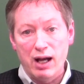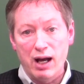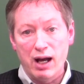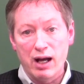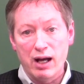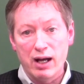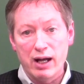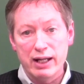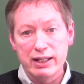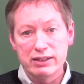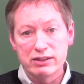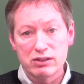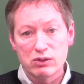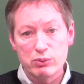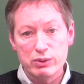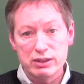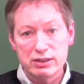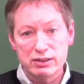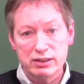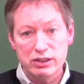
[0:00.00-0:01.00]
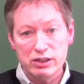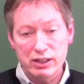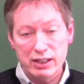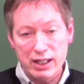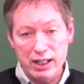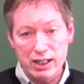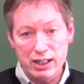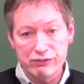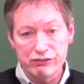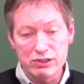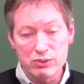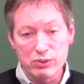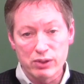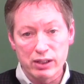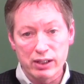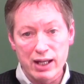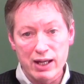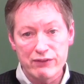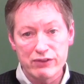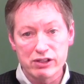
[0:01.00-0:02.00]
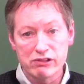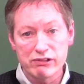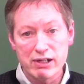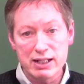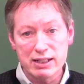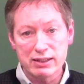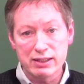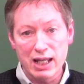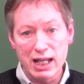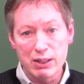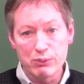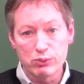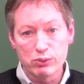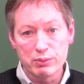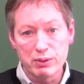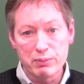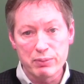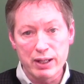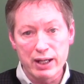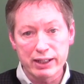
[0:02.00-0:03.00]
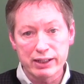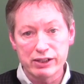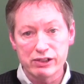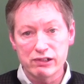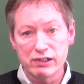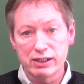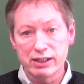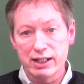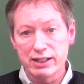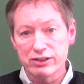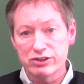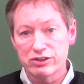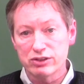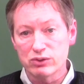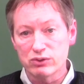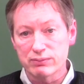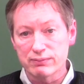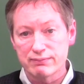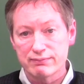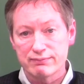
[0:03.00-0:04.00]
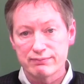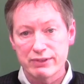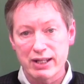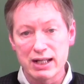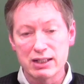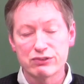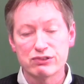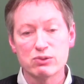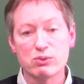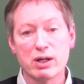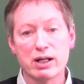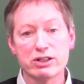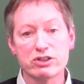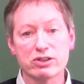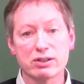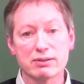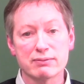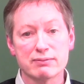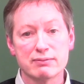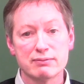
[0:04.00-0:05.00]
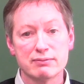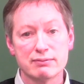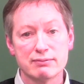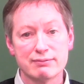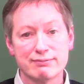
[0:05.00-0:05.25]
Until we see you again, everyone, have a great day. We'll be back here again soon. Thanks for watching.